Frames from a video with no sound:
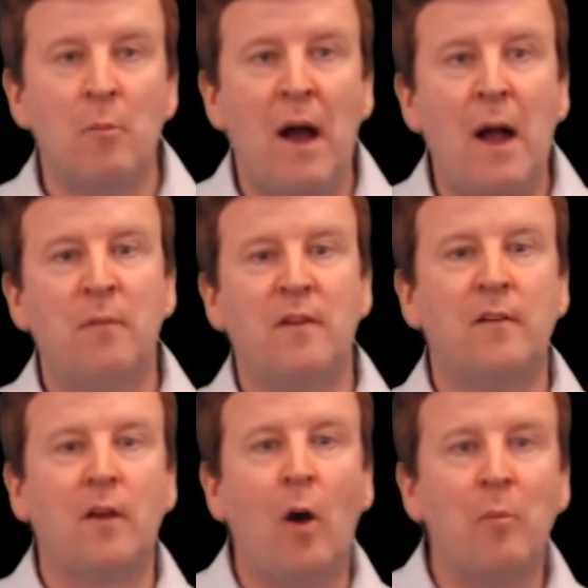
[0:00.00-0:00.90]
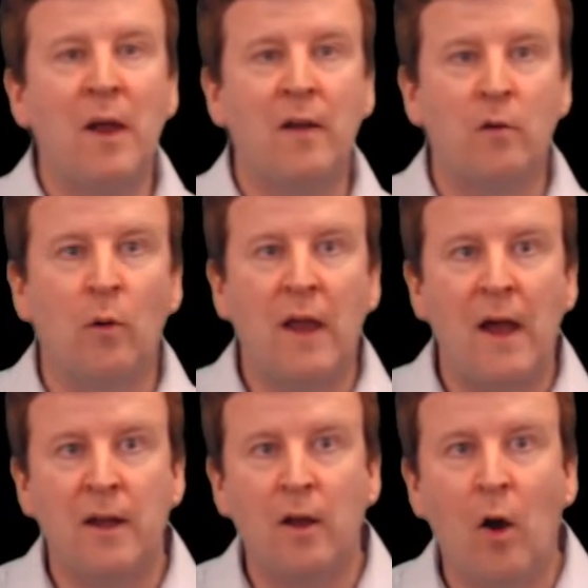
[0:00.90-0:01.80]
perhaps these complex
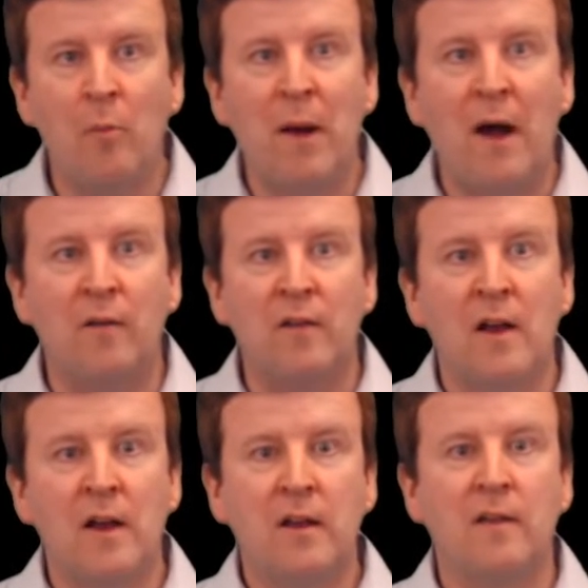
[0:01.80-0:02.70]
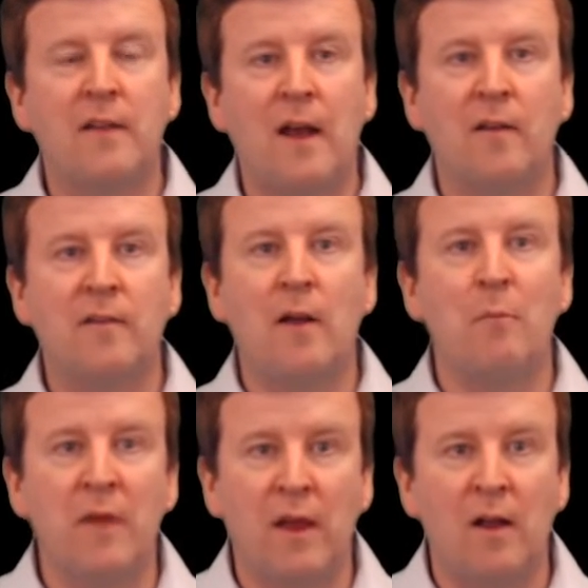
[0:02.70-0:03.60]
organic compounds can tell us
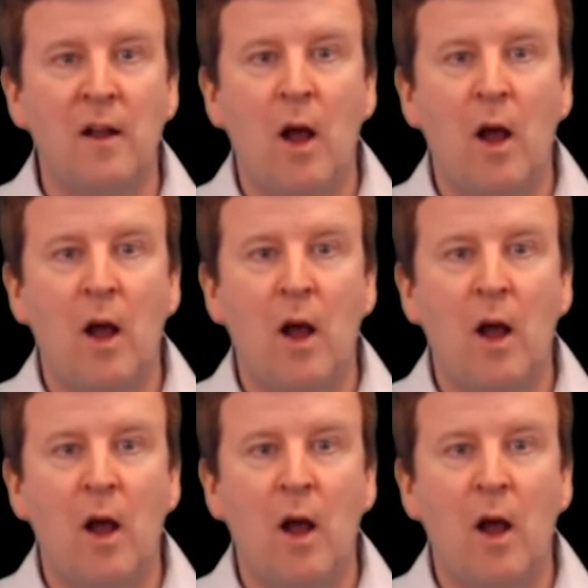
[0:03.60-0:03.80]
something